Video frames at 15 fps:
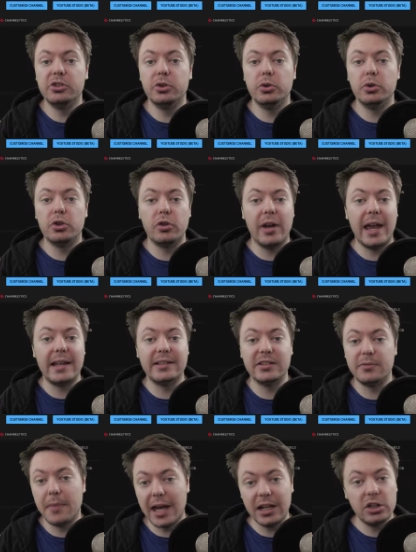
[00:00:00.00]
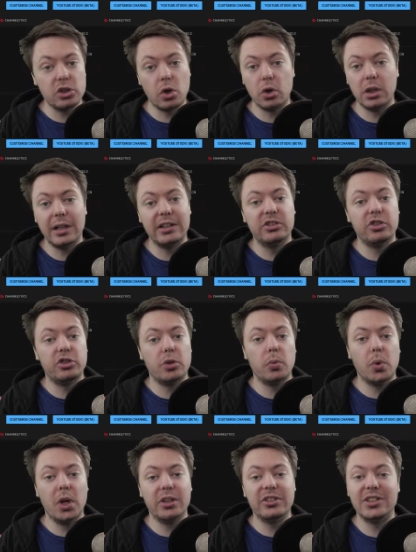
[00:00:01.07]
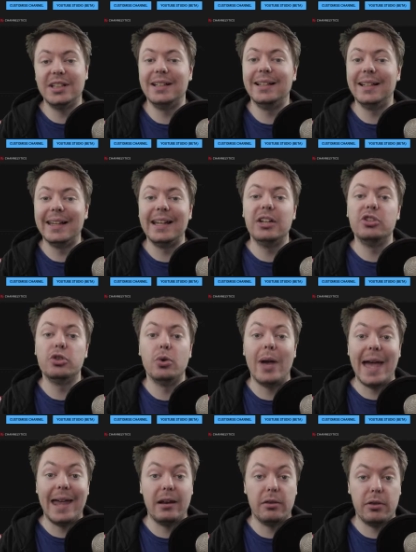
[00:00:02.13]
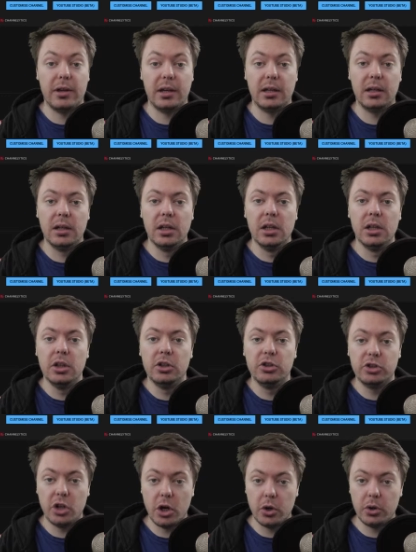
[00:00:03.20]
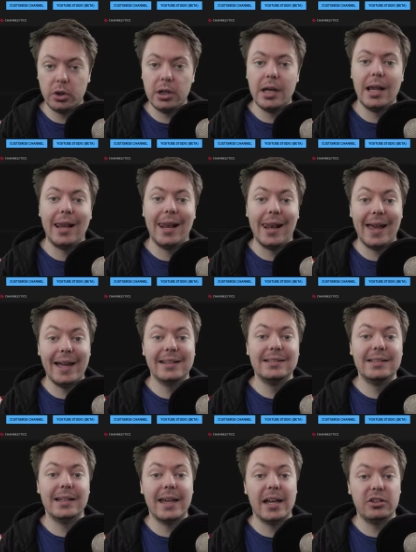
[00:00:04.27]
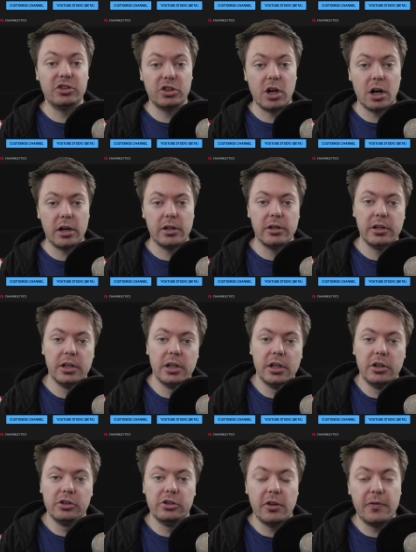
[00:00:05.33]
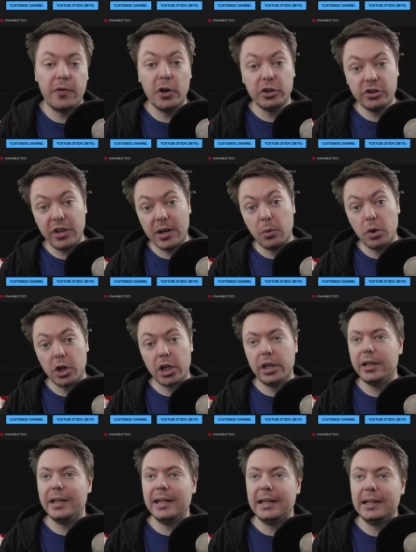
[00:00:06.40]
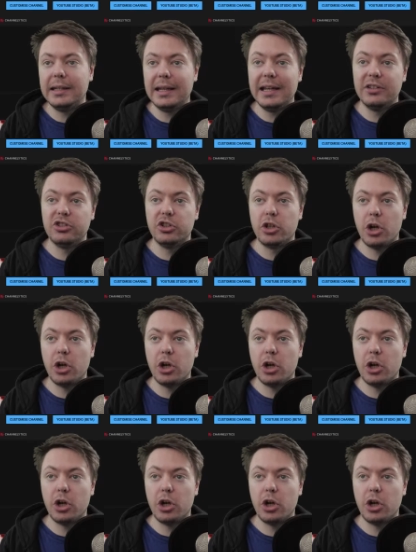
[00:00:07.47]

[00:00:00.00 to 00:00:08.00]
to create as many short links as you want and link to anything. So let's get started. So the first thing we're going to need is a